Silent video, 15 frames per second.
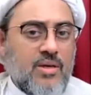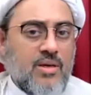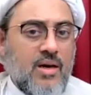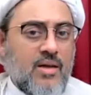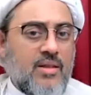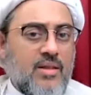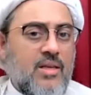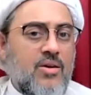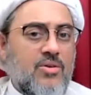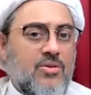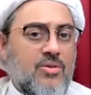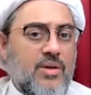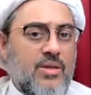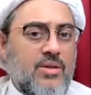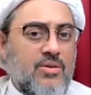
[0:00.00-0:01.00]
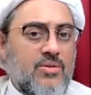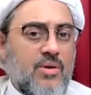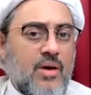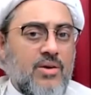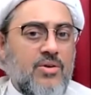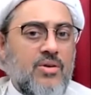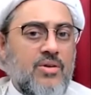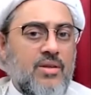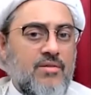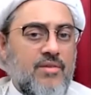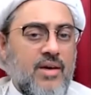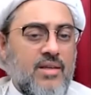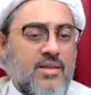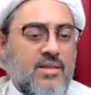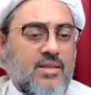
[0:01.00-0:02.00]
Are they not going to? Are you not
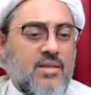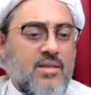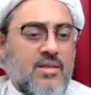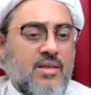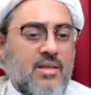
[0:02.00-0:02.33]
invited?